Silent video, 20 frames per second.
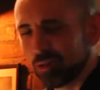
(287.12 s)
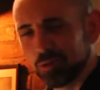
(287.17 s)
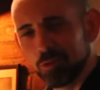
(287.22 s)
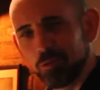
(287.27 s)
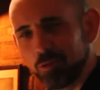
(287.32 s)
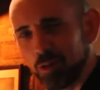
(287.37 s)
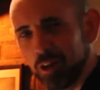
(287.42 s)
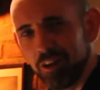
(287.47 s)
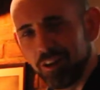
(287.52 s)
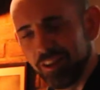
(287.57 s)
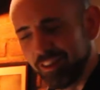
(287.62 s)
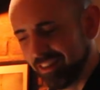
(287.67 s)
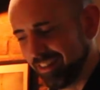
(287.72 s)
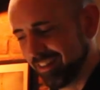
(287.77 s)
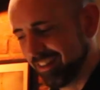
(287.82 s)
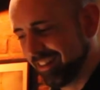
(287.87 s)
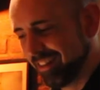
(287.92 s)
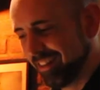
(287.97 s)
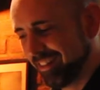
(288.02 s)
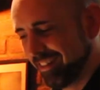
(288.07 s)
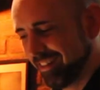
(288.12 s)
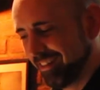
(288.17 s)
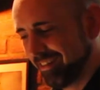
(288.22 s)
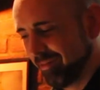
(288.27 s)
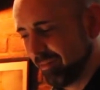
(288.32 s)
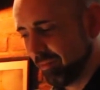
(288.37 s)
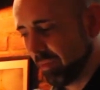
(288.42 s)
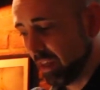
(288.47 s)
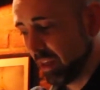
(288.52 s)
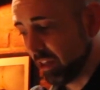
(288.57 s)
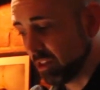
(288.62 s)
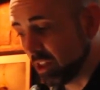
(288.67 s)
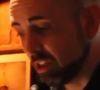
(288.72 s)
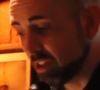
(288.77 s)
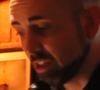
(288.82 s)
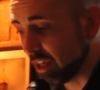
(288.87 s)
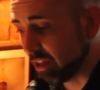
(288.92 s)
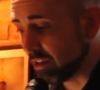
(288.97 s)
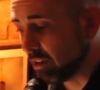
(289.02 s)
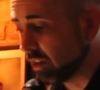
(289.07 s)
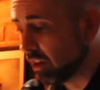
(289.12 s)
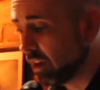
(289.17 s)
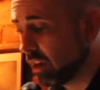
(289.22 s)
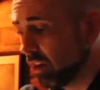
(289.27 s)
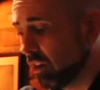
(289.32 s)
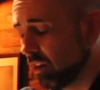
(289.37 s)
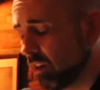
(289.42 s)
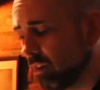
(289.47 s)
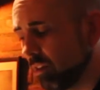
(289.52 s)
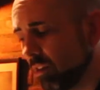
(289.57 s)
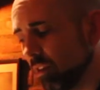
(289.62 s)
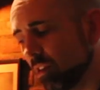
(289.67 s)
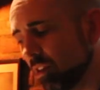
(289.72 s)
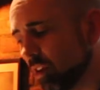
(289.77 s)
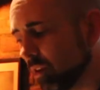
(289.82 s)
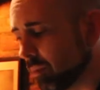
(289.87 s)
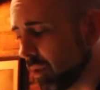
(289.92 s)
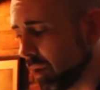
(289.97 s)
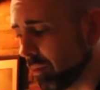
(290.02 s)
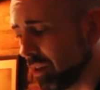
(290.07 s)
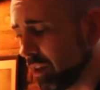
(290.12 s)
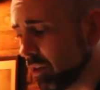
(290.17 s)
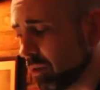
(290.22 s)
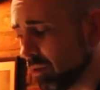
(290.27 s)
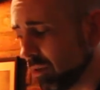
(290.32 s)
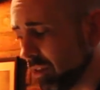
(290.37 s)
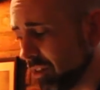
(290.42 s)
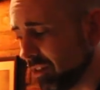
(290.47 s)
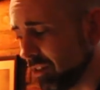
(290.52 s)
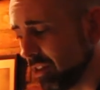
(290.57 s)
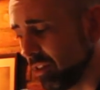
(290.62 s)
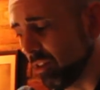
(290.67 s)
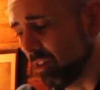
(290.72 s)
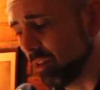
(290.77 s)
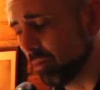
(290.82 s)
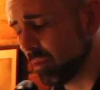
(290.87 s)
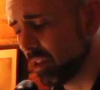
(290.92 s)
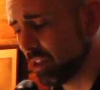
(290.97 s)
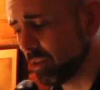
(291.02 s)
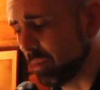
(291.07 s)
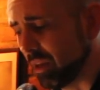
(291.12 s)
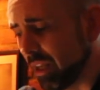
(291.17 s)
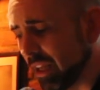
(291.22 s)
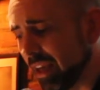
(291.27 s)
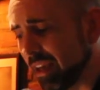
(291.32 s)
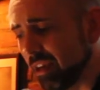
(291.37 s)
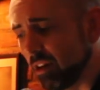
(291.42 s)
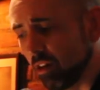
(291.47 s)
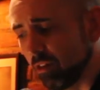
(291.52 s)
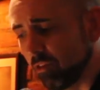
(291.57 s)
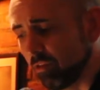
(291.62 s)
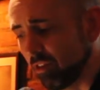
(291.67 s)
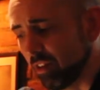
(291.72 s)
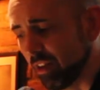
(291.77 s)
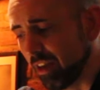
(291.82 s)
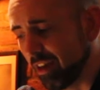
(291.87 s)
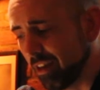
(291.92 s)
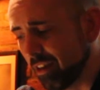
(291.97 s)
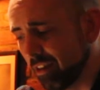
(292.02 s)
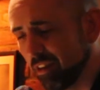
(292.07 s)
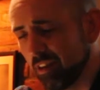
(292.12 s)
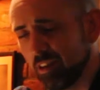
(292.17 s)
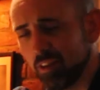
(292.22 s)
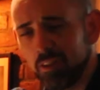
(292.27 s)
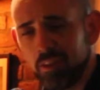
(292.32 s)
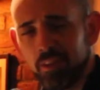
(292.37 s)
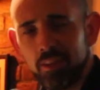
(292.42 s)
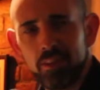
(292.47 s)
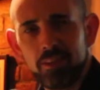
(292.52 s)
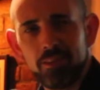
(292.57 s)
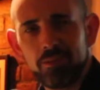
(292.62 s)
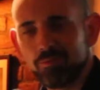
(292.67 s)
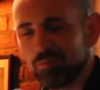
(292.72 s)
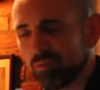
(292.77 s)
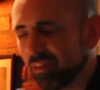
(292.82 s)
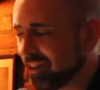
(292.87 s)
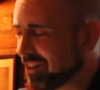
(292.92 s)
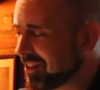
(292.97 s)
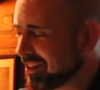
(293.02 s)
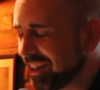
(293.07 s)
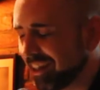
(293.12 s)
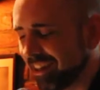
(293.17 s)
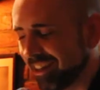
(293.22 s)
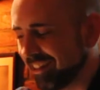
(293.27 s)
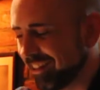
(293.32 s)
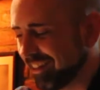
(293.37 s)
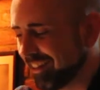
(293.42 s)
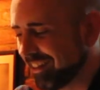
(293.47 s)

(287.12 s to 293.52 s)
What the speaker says: "It's all right." And she said, "You don't mind me calling, do you? It must be late over there." I said,